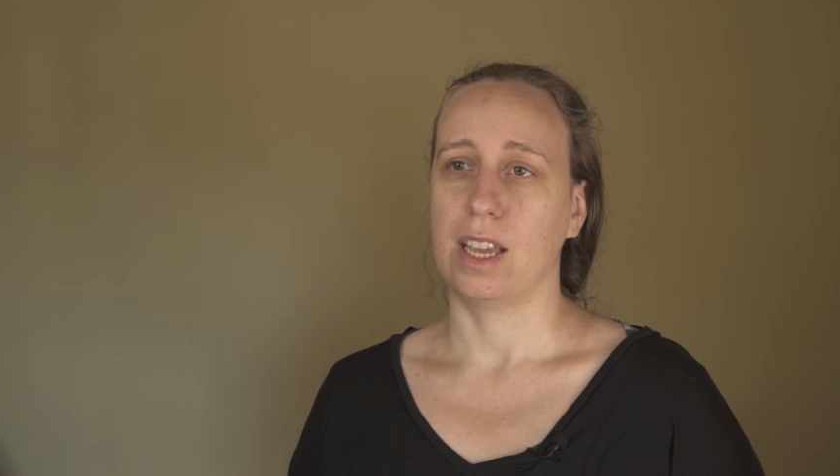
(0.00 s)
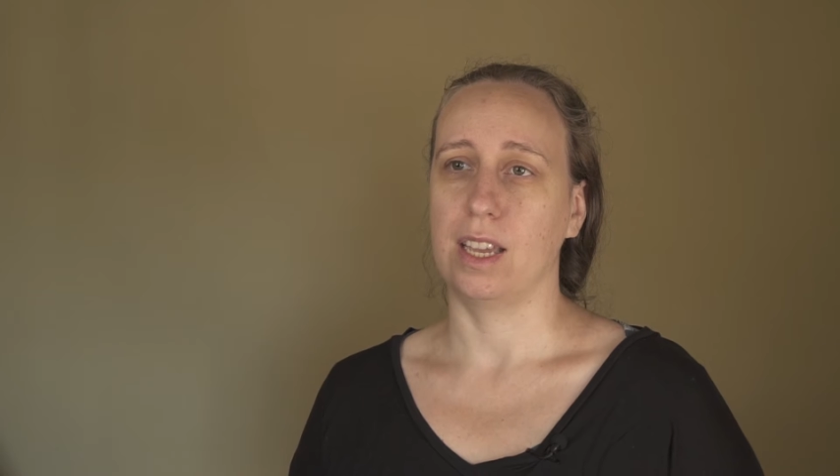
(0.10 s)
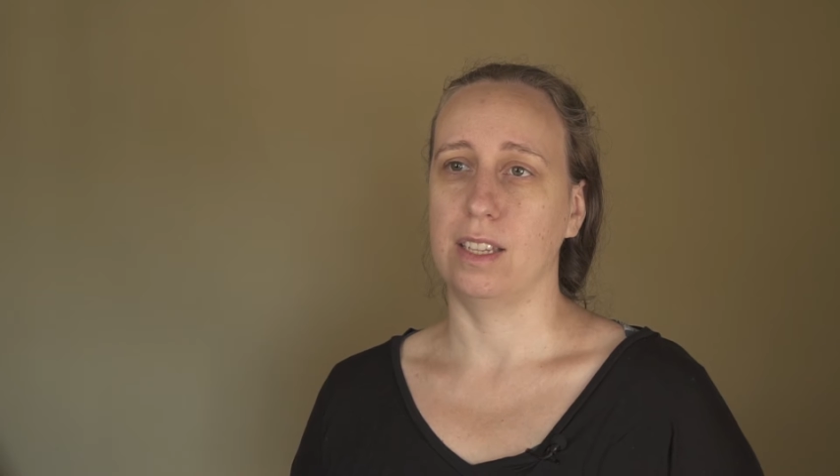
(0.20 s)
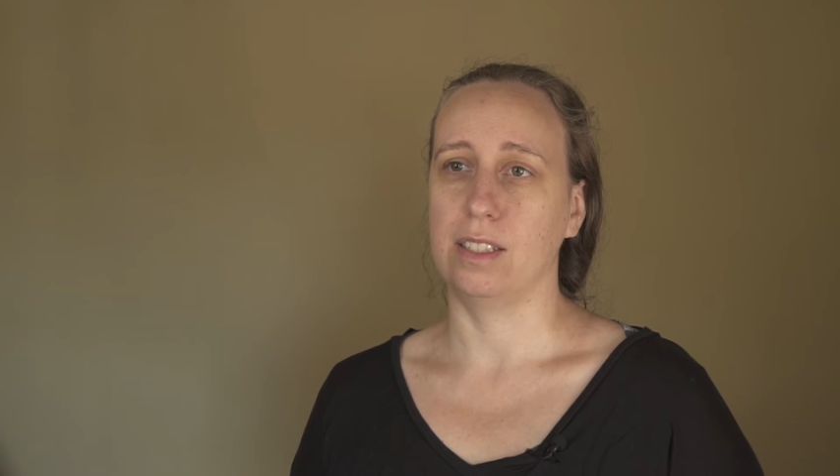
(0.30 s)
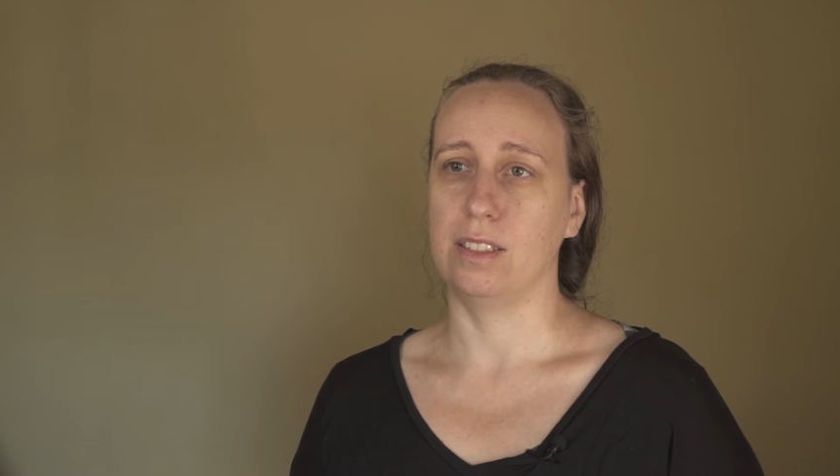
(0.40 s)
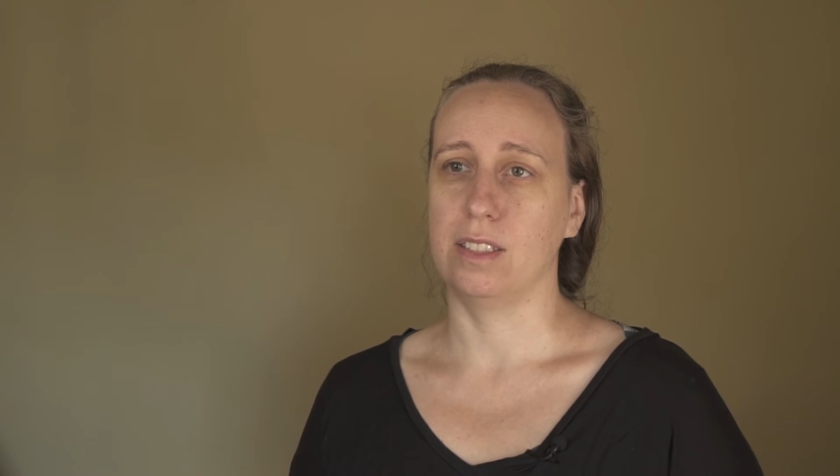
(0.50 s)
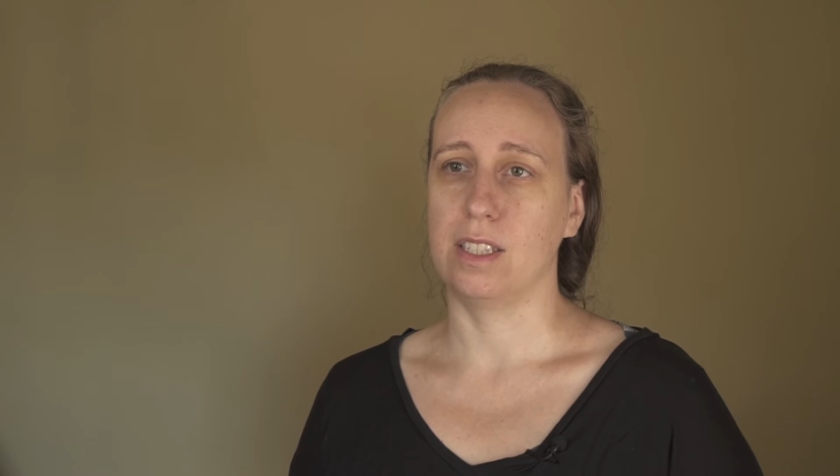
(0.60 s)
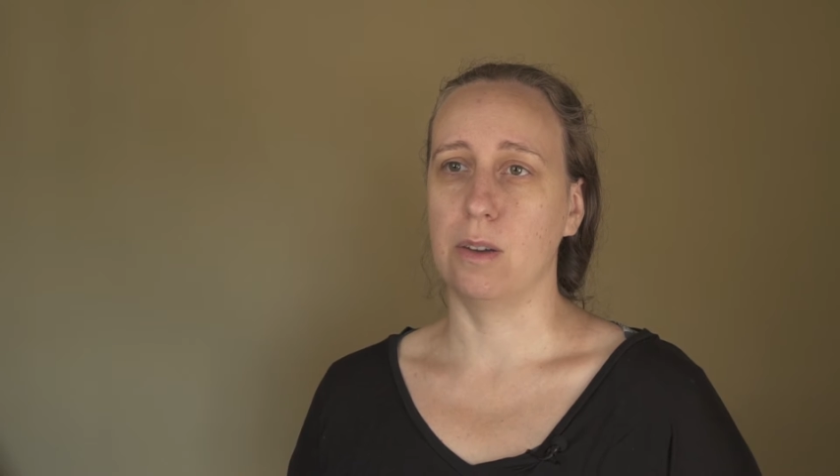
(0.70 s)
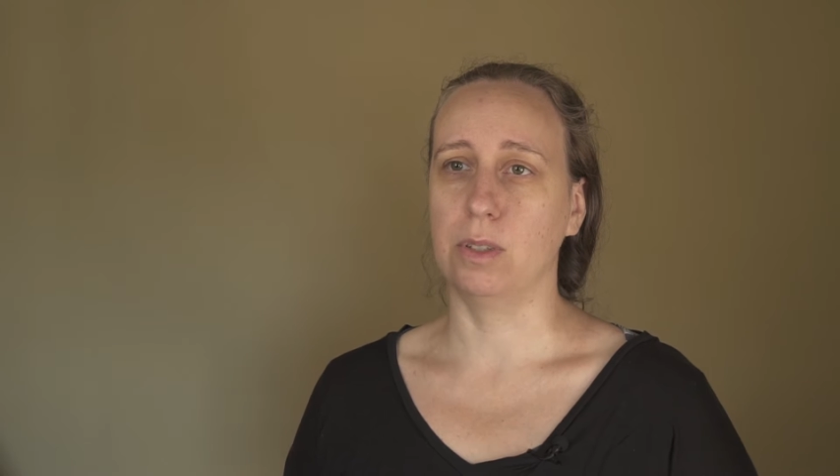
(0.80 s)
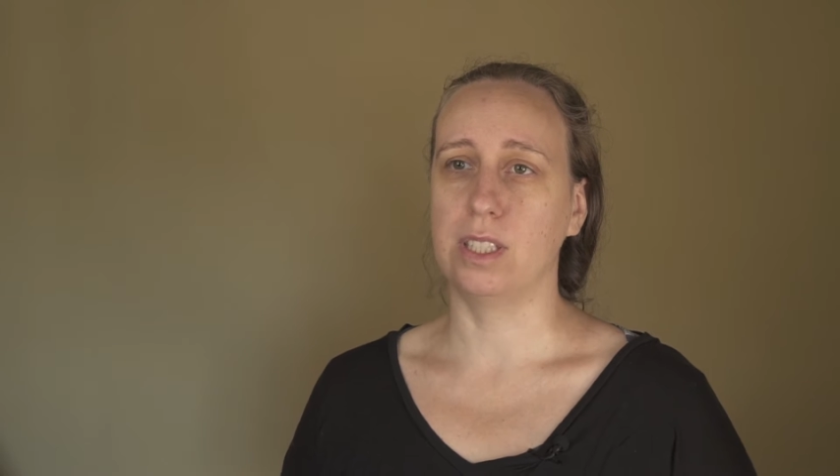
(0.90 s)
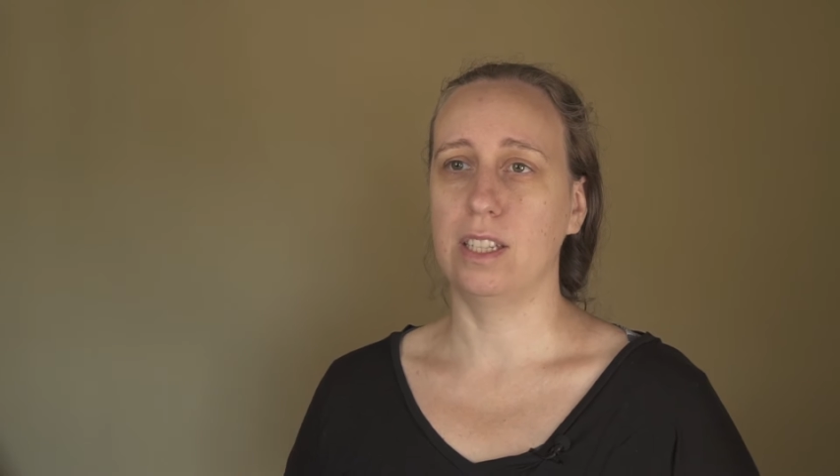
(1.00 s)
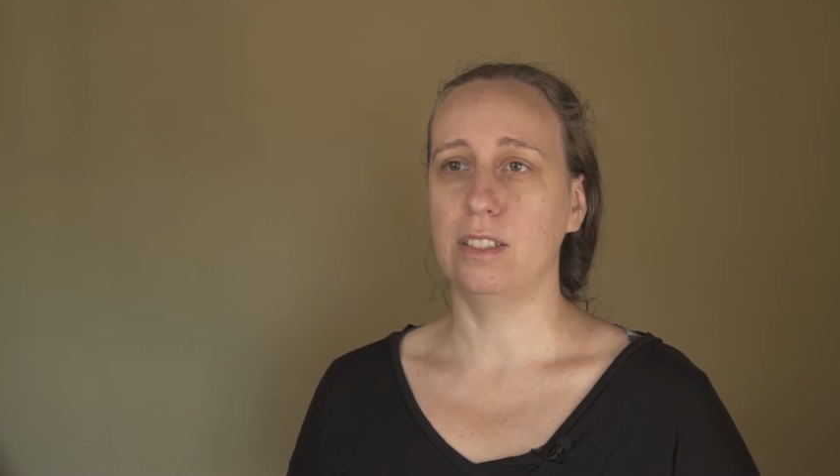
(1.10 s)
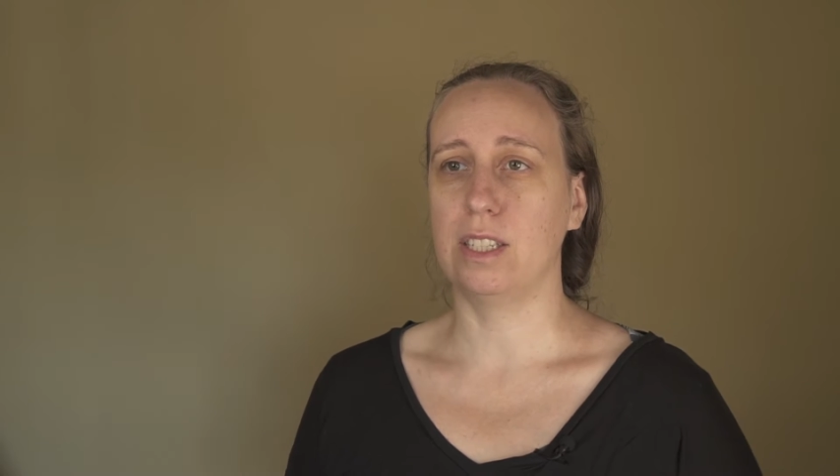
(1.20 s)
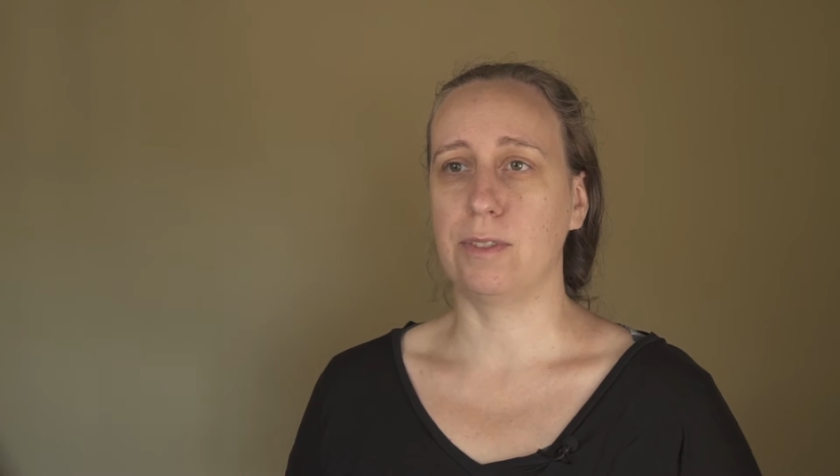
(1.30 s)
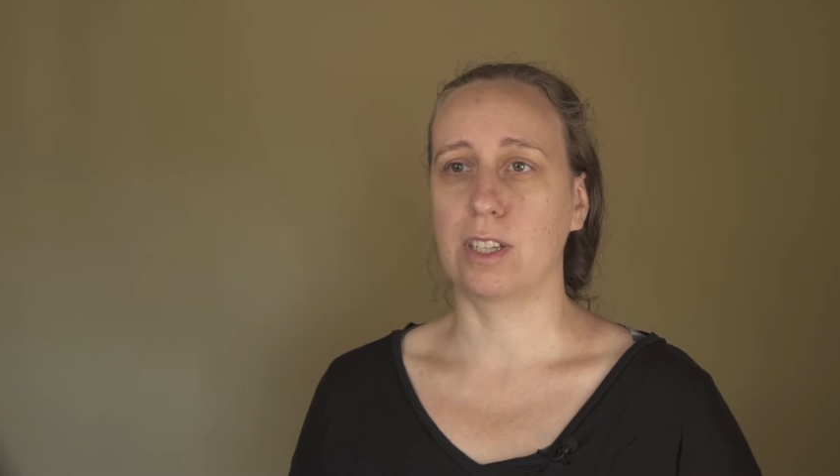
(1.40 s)
And it was a
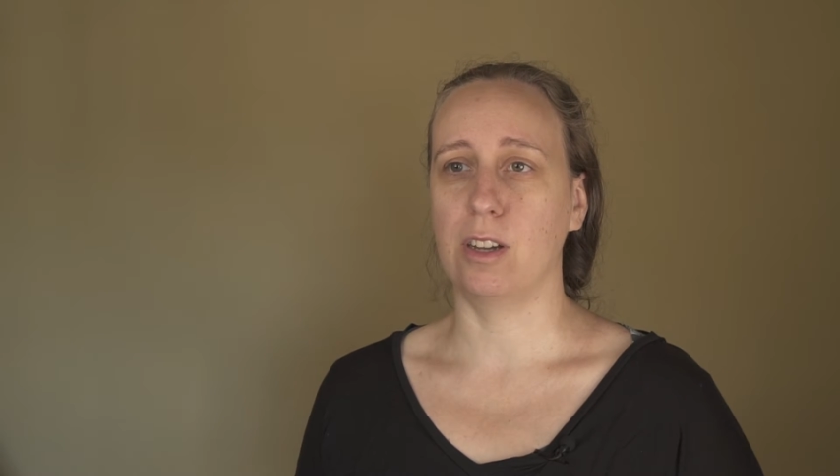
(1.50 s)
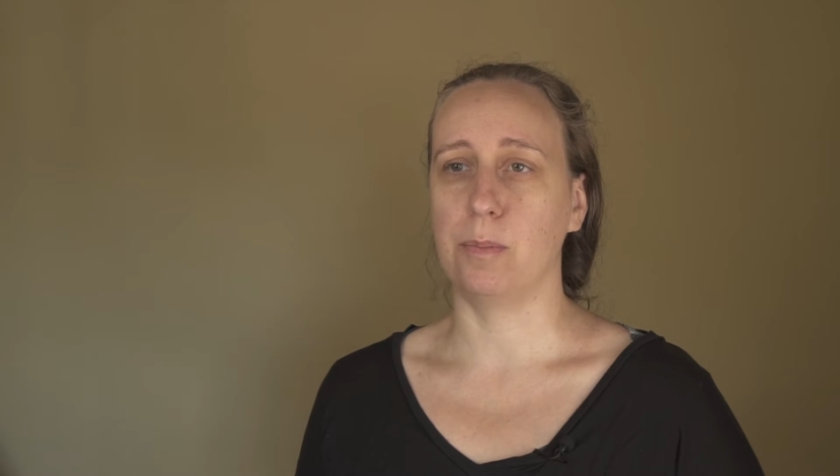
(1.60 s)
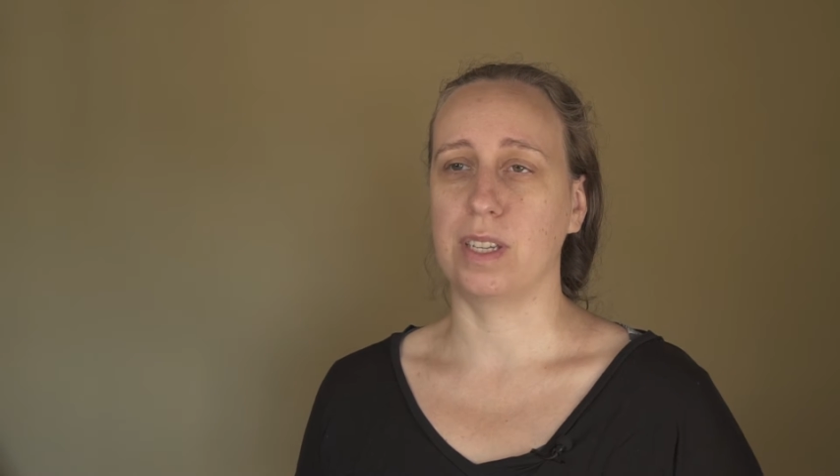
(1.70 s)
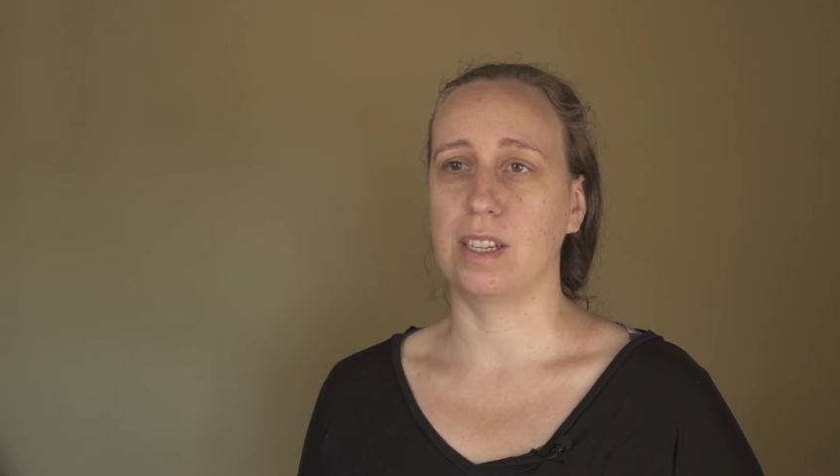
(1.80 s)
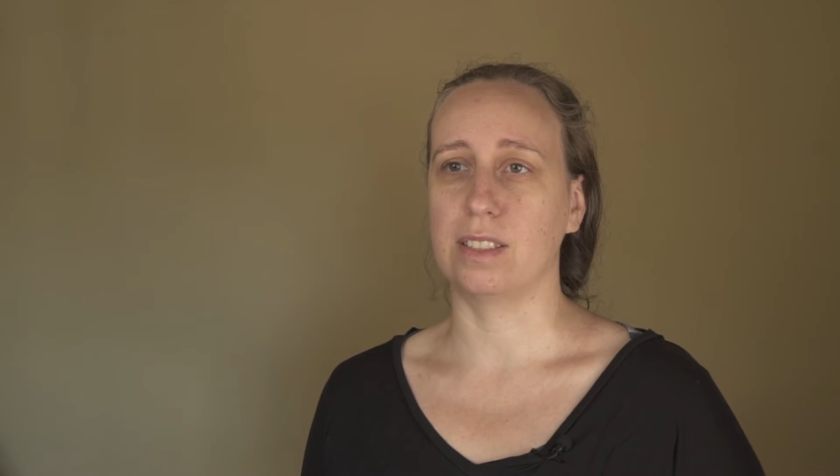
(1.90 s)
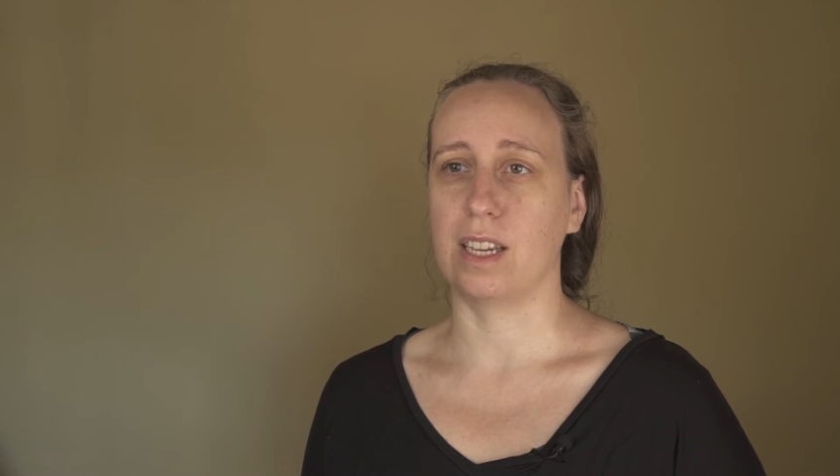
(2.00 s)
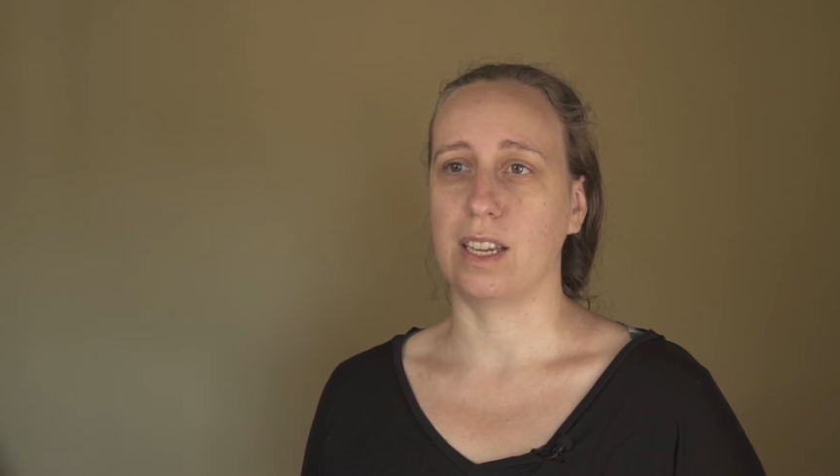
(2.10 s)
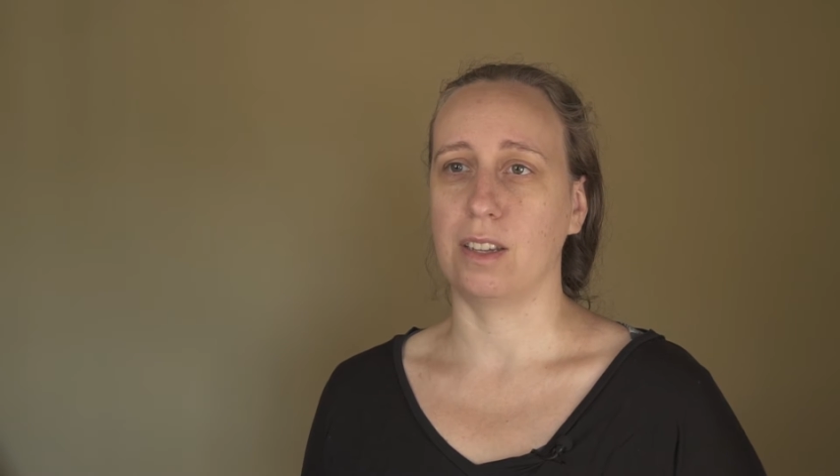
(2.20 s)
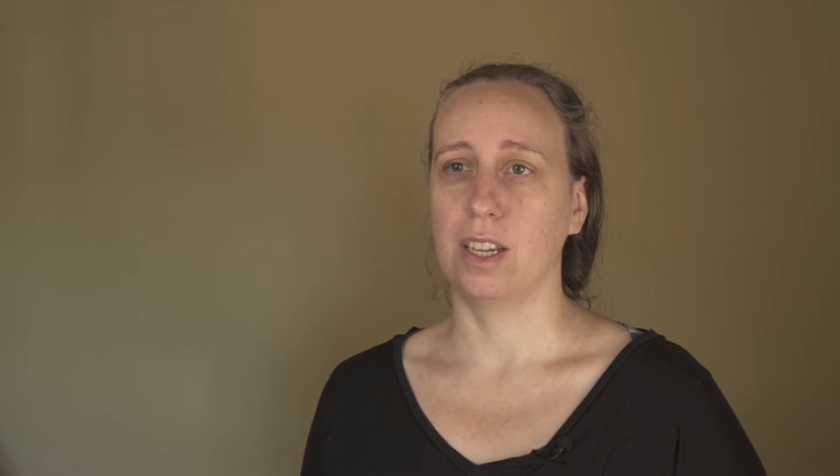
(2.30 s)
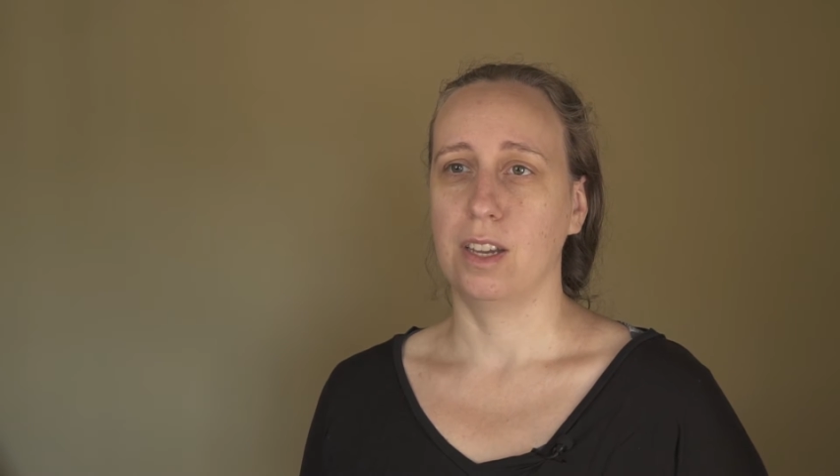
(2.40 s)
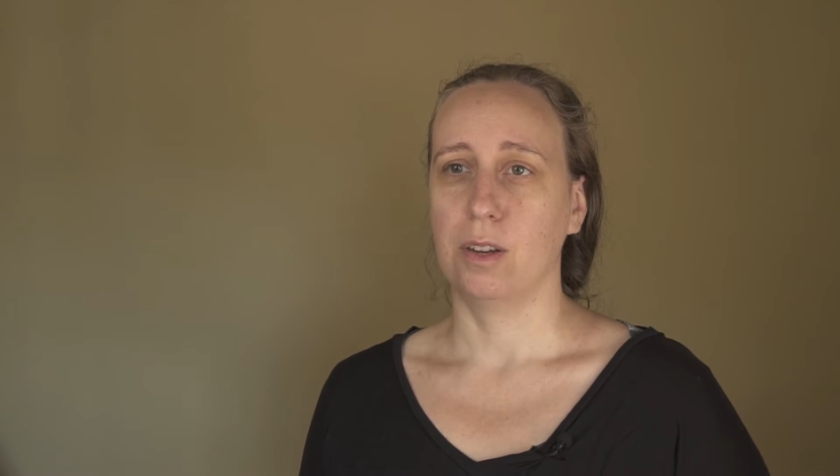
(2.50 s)
little difficult because I